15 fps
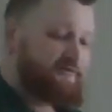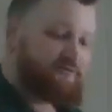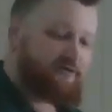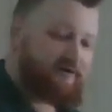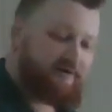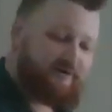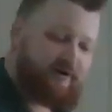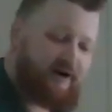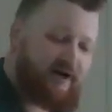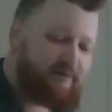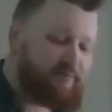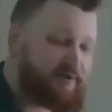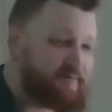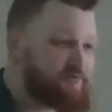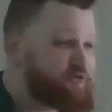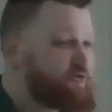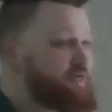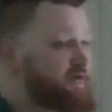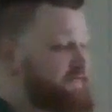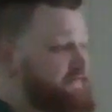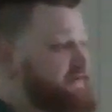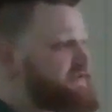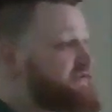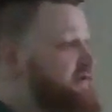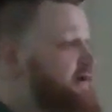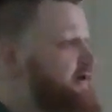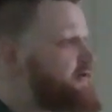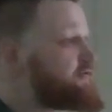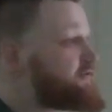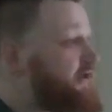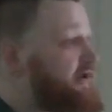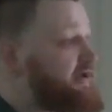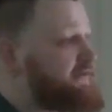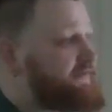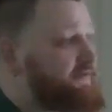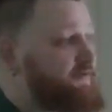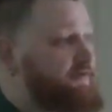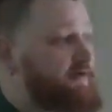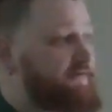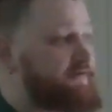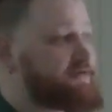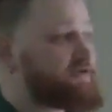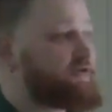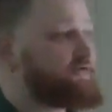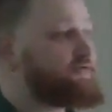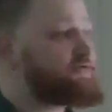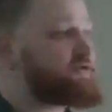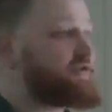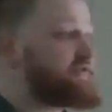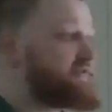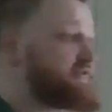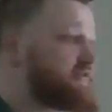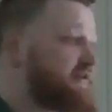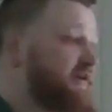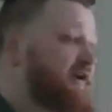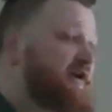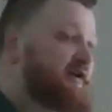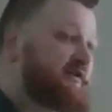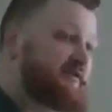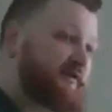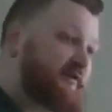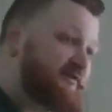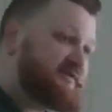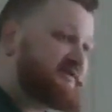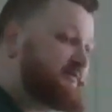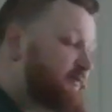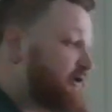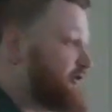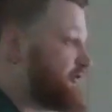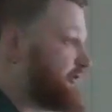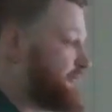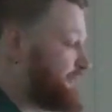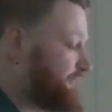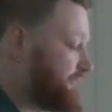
Turn on your high beams. Two different scenarios calling for two different solutions that are similar.